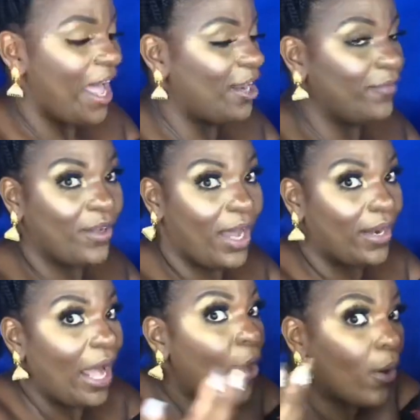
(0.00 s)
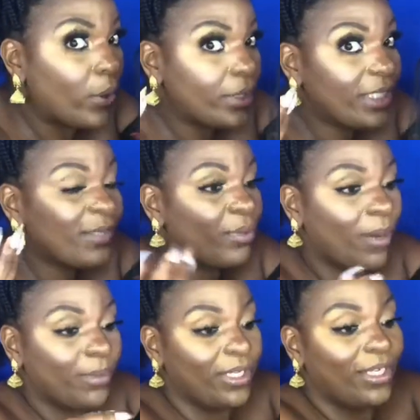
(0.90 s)
I don't know how to hold this
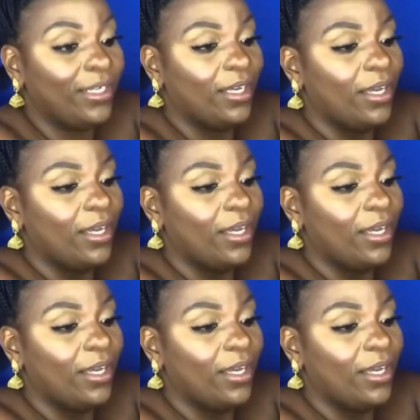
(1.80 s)
properly,